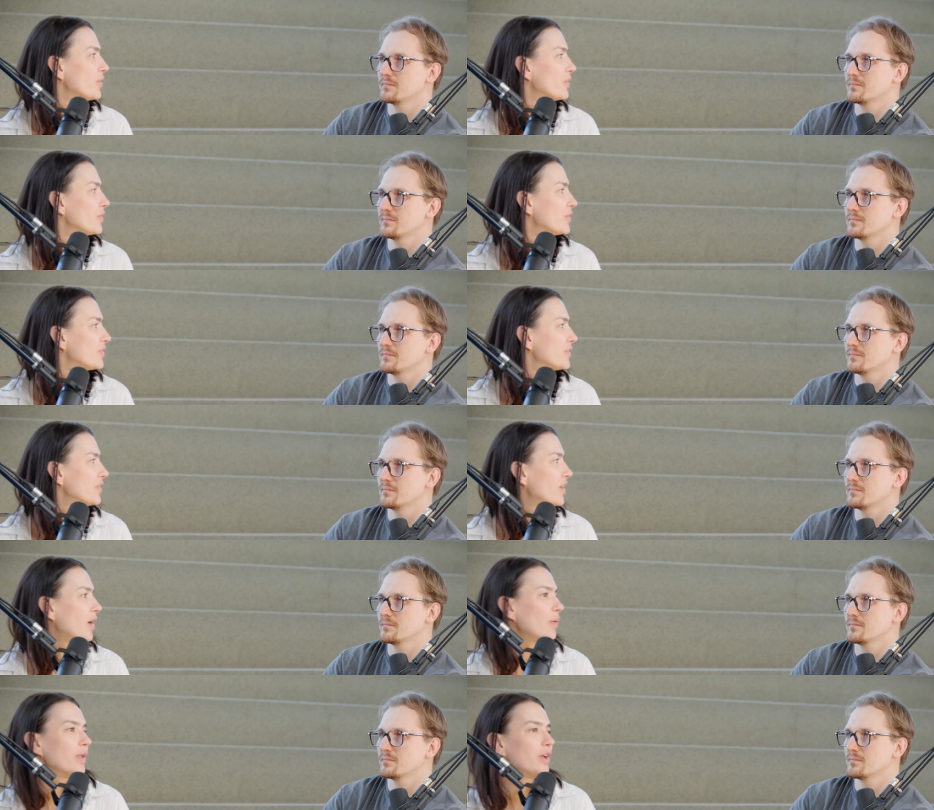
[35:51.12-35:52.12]
Speaker 1: know,
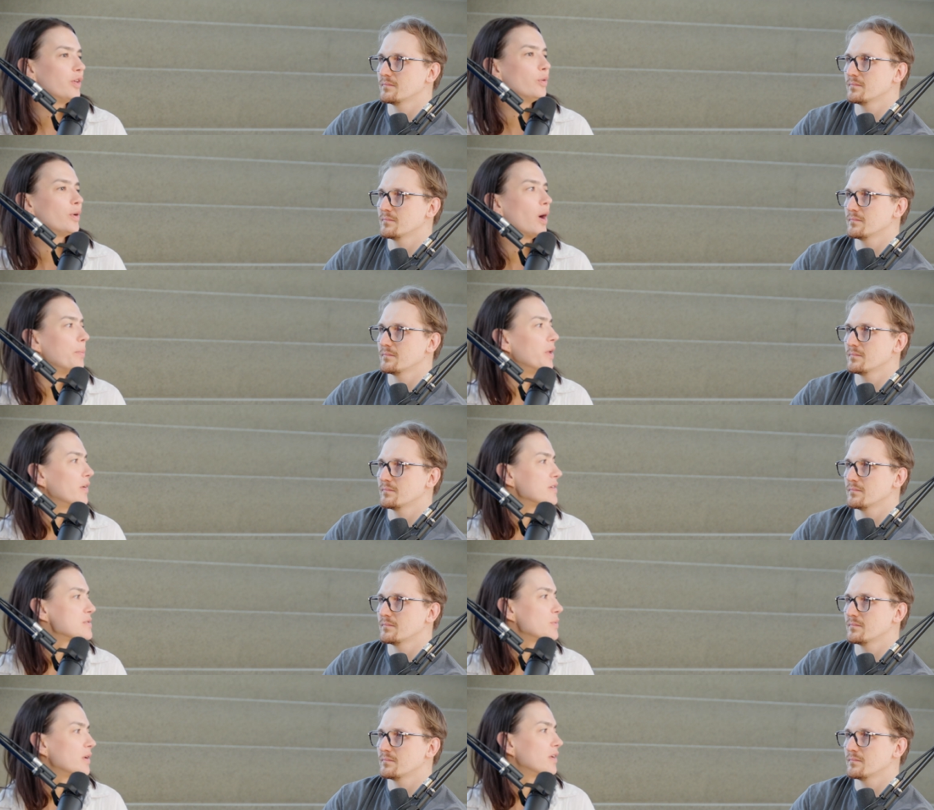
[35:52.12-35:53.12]
how like you come here
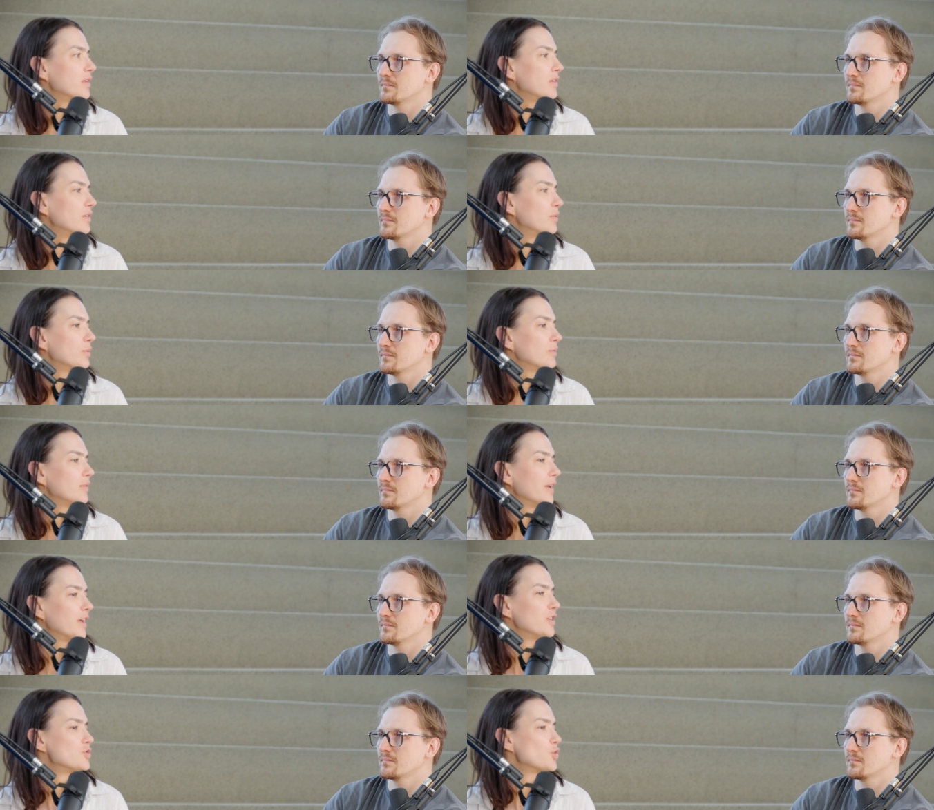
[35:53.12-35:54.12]
as well and you
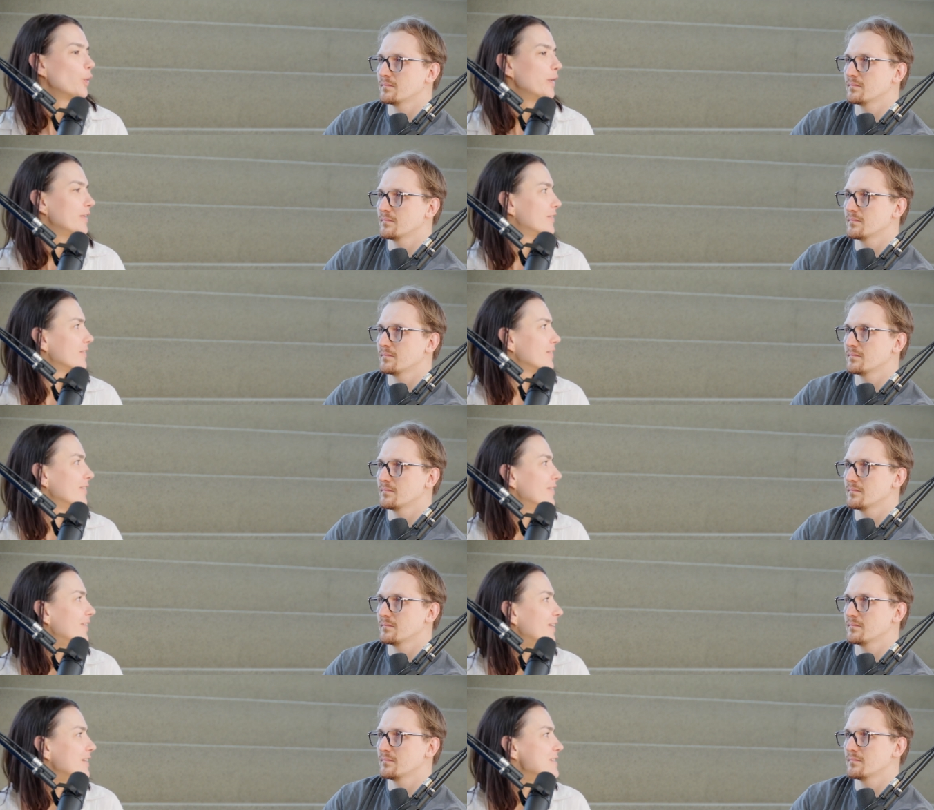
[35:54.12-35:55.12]
like enjoy it
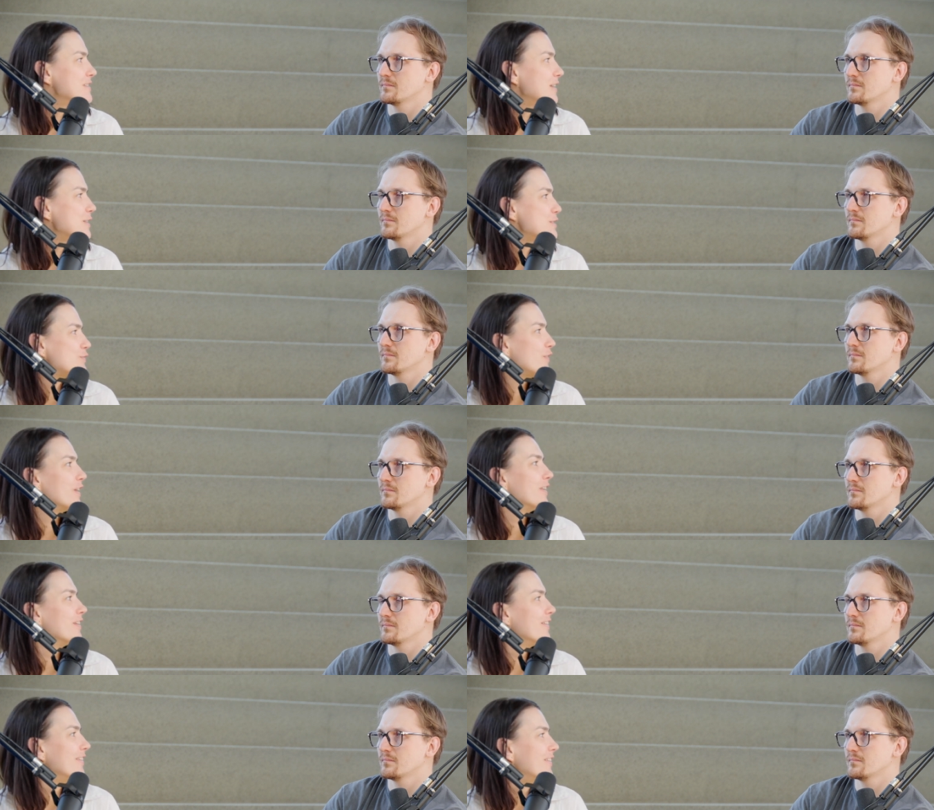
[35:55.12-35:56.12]
and it's like it's
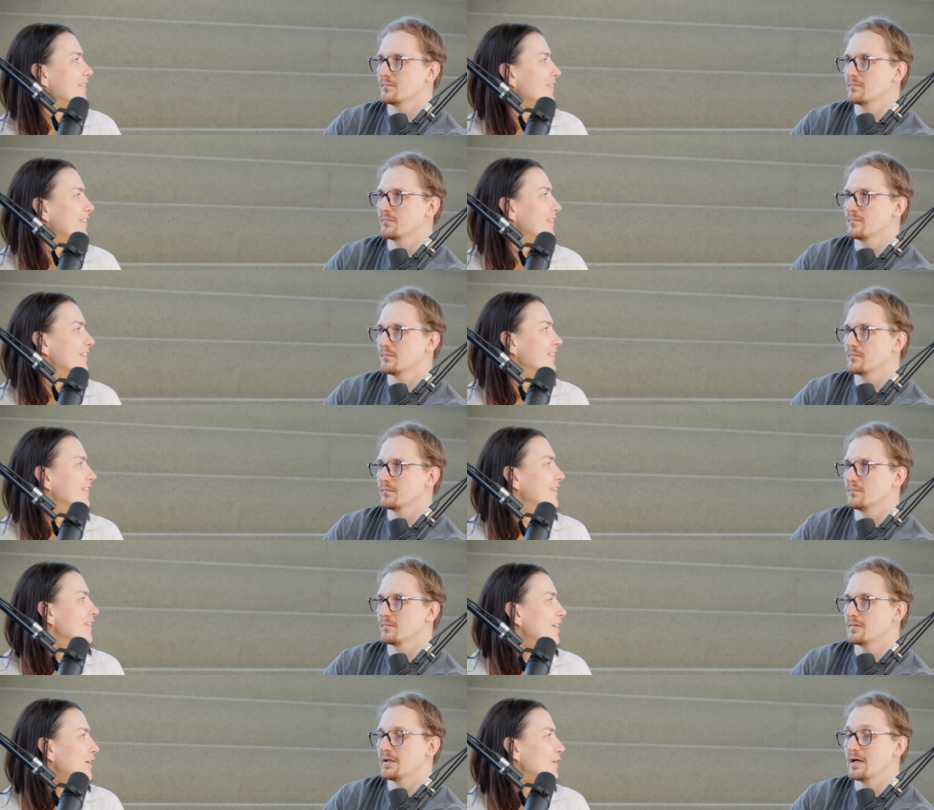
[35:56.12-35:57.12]
fun.
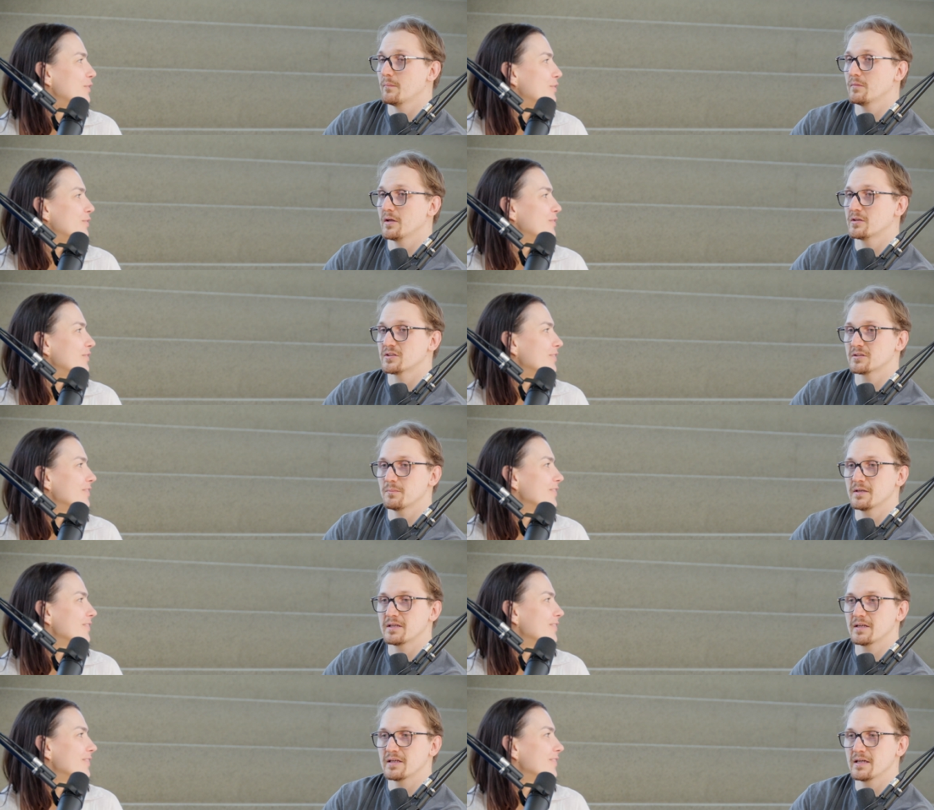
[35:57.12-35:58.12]
Speaker 2: Yeah, if... I'm not just
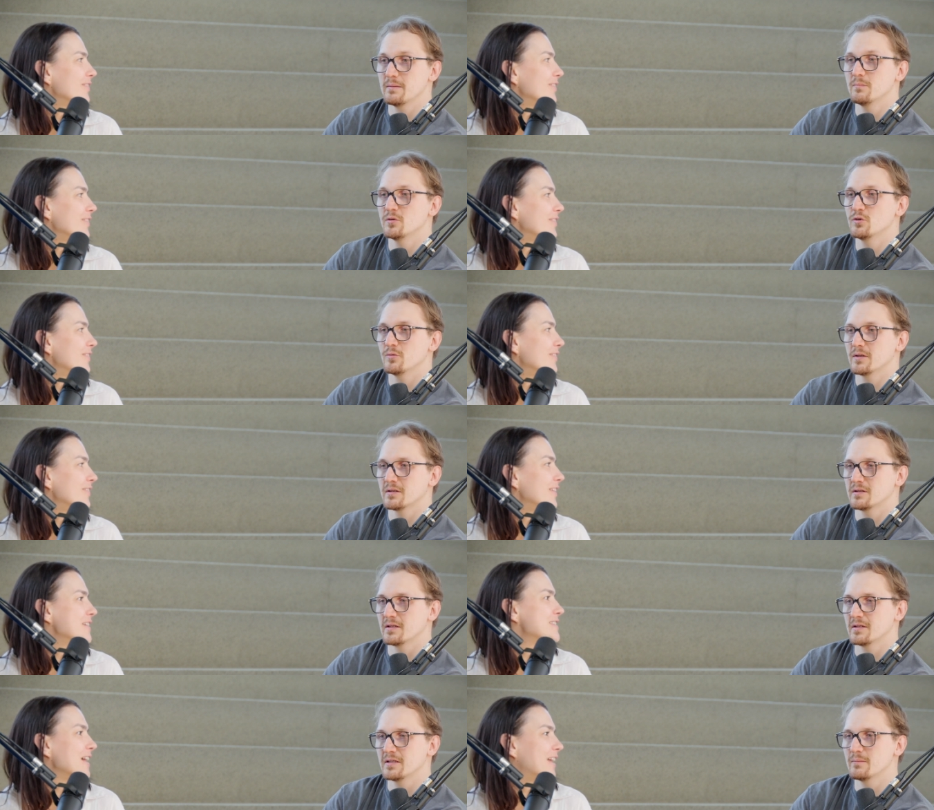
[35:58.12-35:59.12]
making him do it
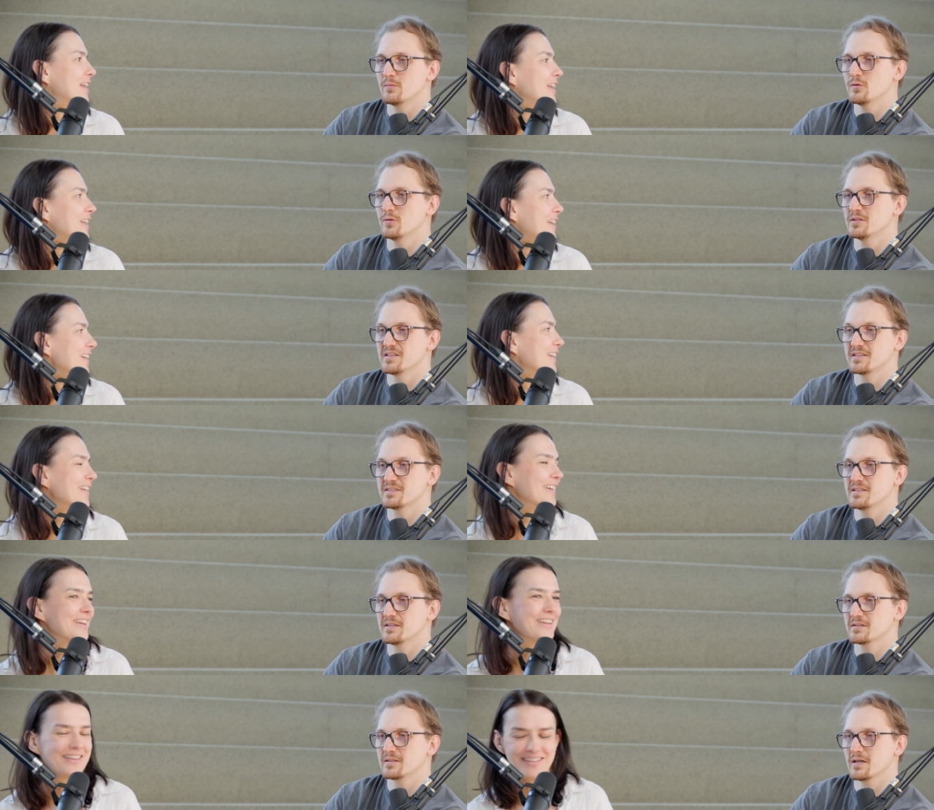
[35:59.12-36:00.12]
exactly. and him do these
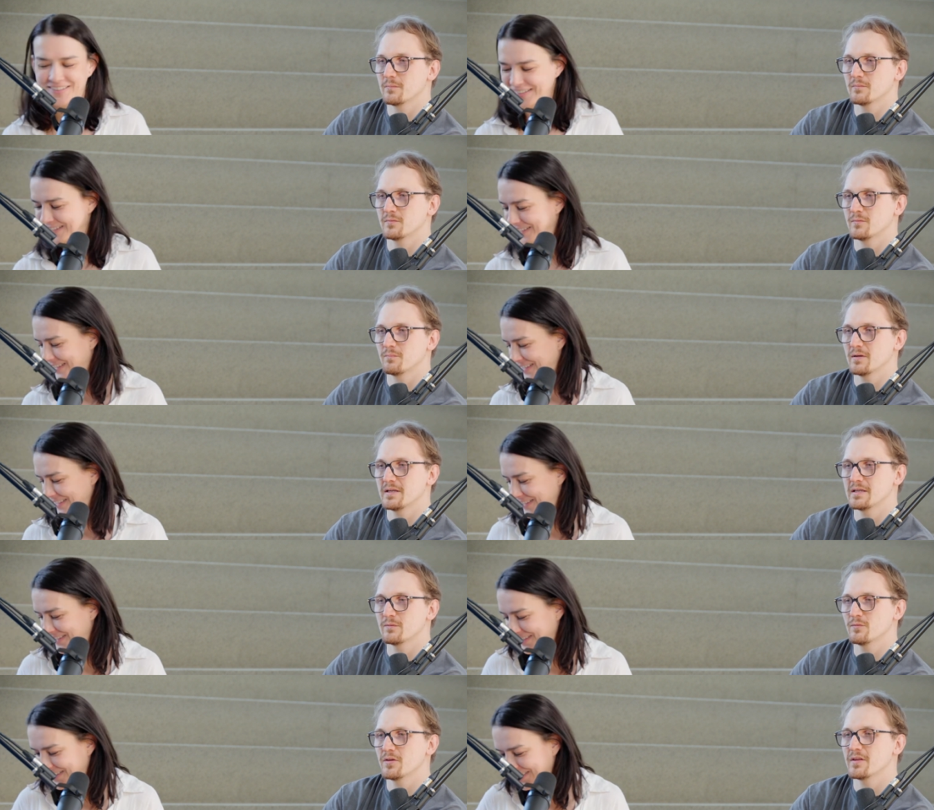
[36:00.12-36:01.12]
things. I'm
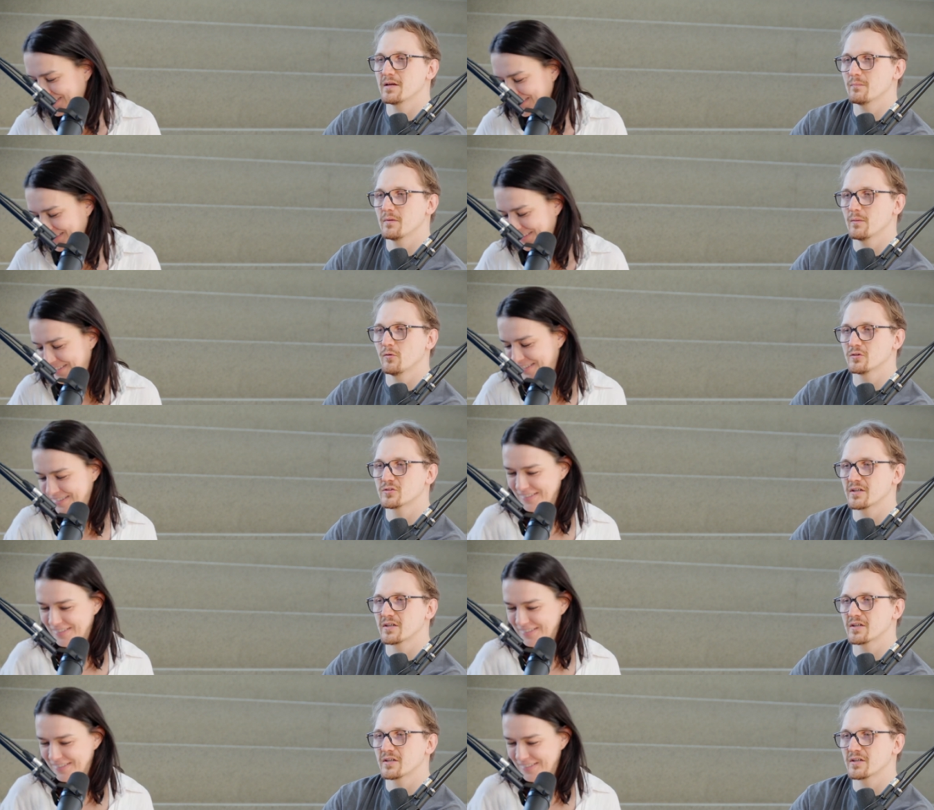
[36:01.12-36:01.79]
playing with him. I'm